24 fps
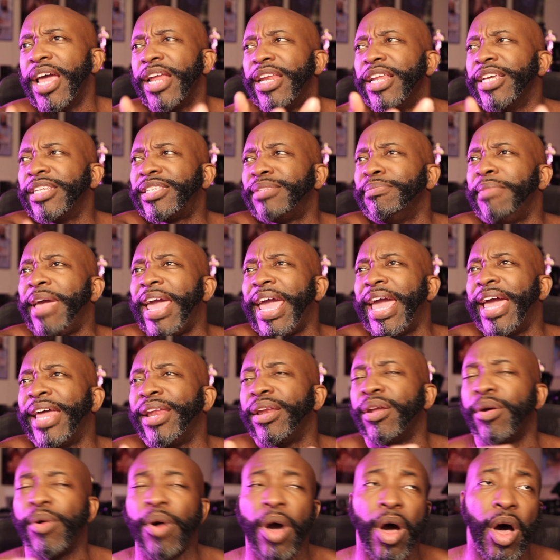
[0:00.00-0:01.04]
This
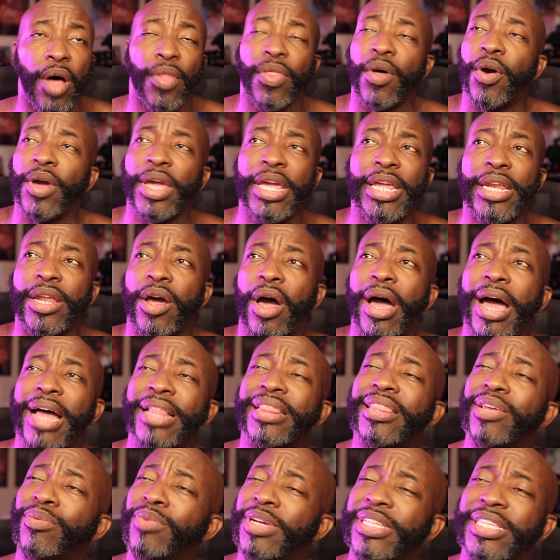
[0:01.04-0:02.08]
man, although
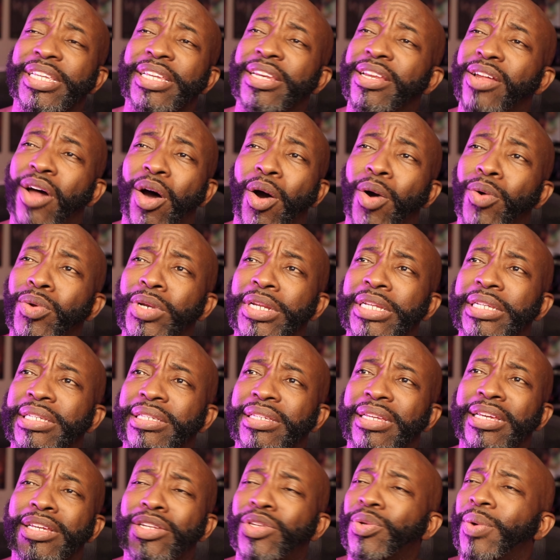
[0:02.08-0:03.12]
was he the
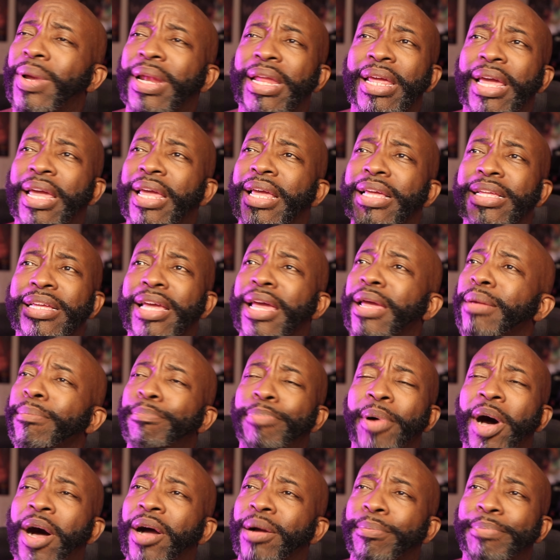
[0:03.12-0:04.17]
oldest? He 28, getting
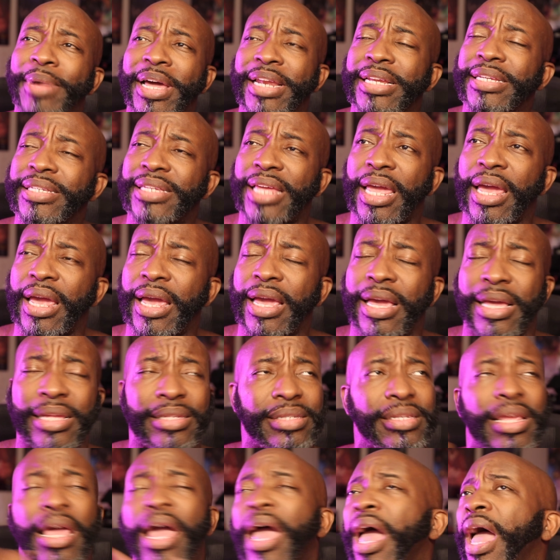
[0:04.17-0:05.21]
punked by these
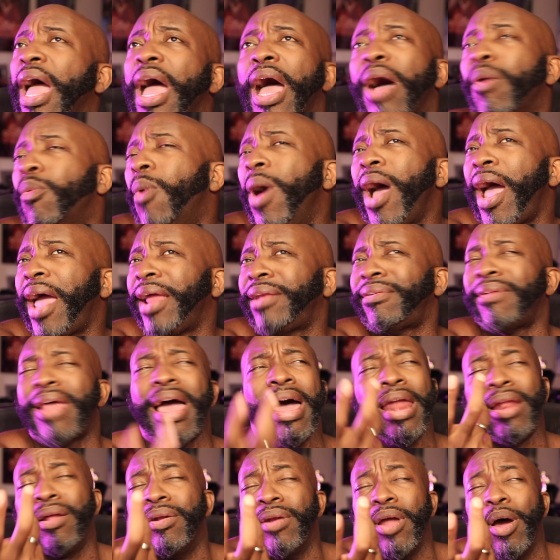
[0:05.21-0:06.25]
kids. What?
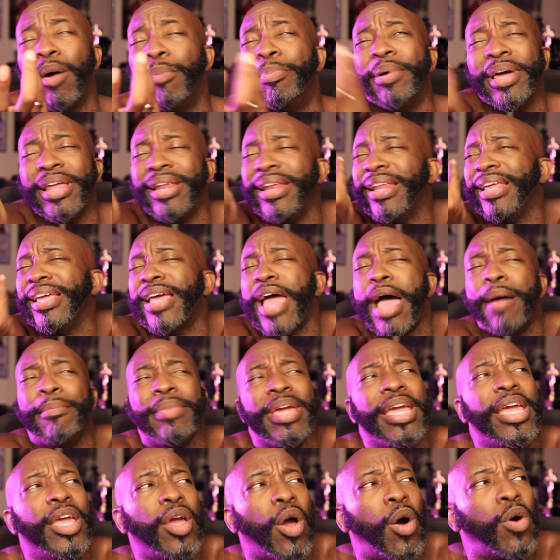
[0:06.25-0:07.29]
I don't know, but I
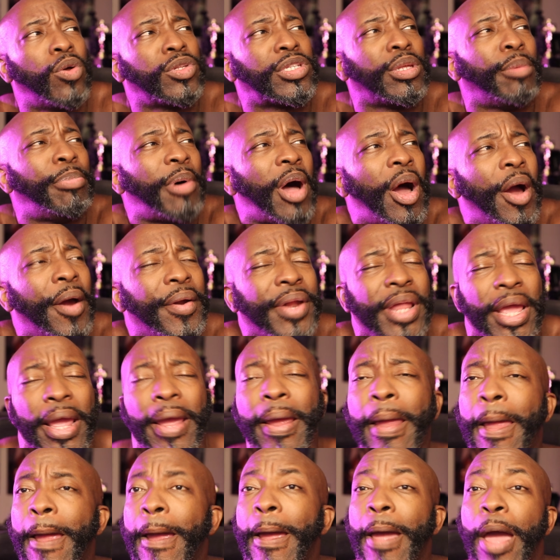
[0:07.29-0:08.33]
mean, he holds a Barney.
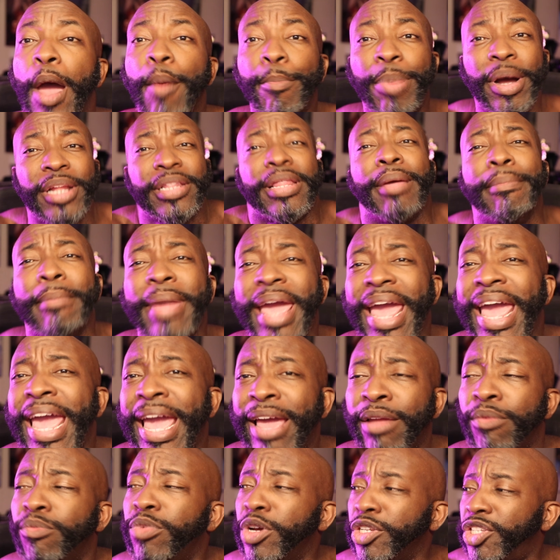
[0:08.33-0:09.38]
But the
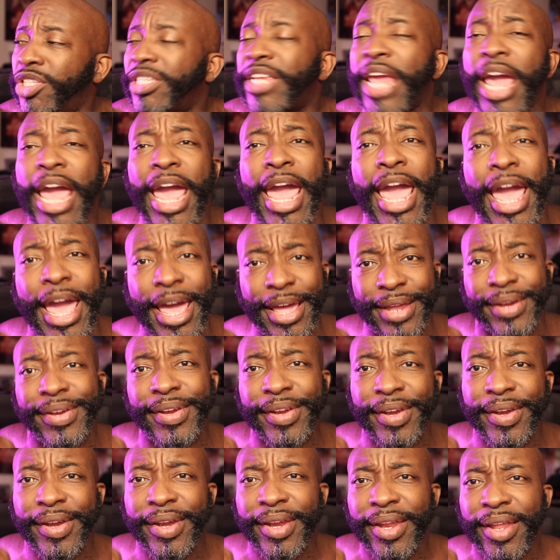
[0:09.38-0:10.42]
man was scared
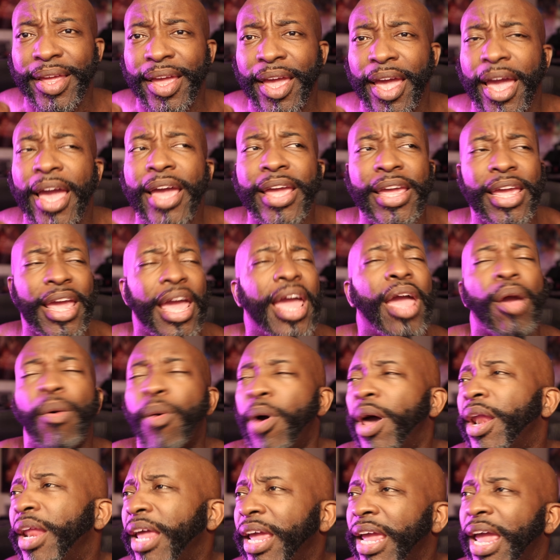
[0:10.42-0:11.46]
and he ain't
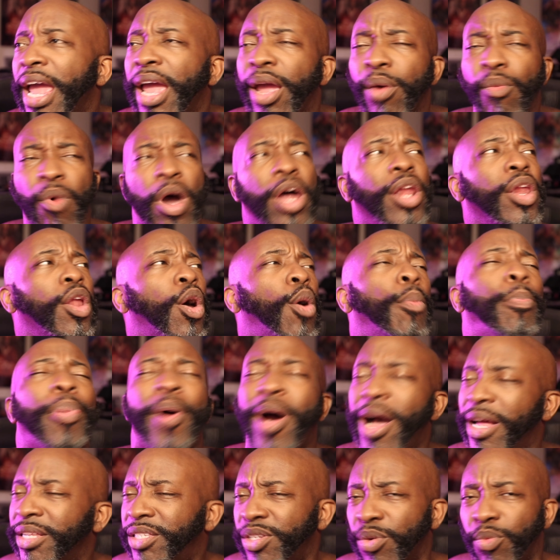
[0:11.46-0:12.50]
want no
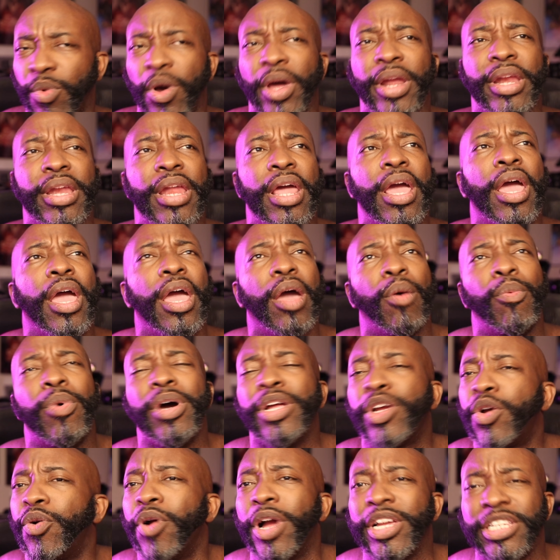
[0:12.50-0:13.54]
parts of what
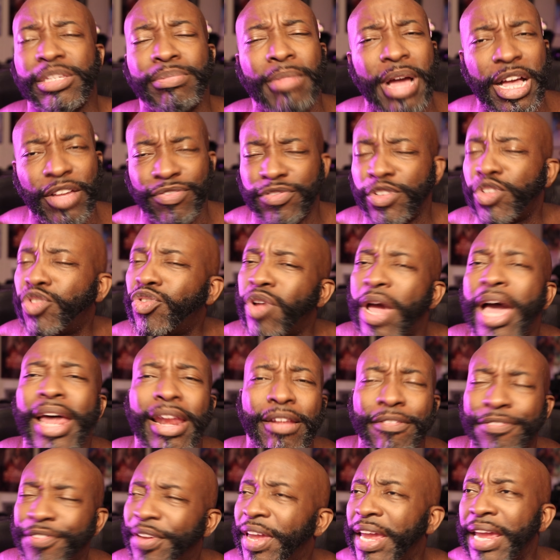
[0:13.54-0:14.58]
Crustmouth was trying
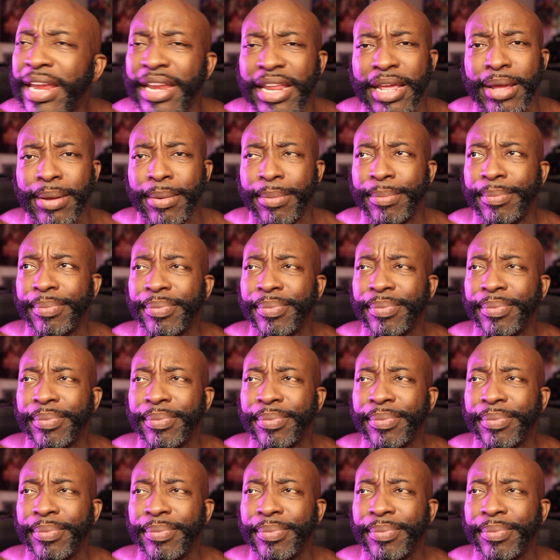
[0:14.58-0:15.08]
to feed him.